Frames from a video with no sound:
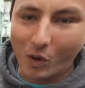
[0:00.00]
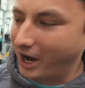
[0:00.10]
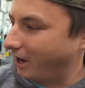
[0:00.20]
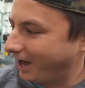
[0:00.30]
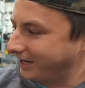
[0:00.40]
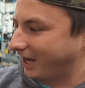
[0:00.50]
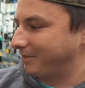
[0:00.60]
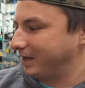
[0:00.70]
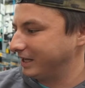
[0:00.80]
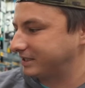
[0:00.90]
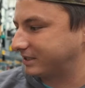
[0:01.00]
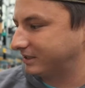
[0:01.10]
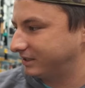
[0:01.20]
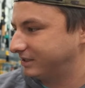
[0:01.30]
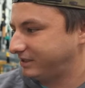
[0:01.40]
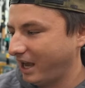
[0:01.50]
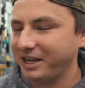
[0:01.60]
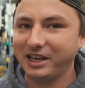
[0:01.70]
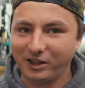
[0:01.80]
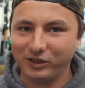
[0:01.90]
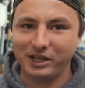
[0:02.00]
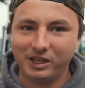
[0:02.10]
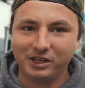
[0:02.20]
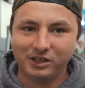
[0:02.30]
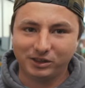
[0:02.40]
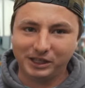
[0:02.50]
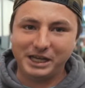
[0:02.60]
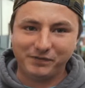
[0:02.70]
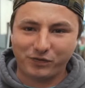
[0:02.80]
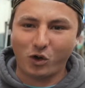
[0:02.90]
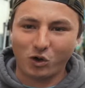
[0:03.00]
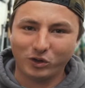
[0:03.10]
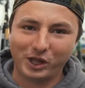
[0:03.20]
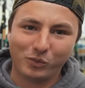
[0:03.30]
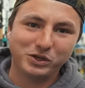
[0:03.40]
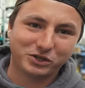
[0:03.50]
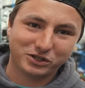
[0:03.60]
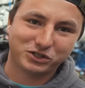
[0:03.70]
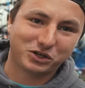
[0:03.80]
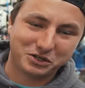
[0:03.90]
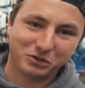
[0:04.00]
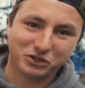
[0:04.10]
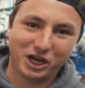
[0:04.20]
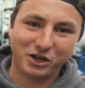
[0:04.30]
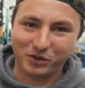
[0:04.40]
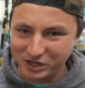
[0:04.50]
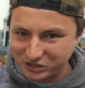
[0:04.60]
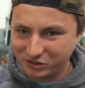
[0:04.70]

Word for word: Why not? I mean, it's technically late fall, like winter doesn't start till January,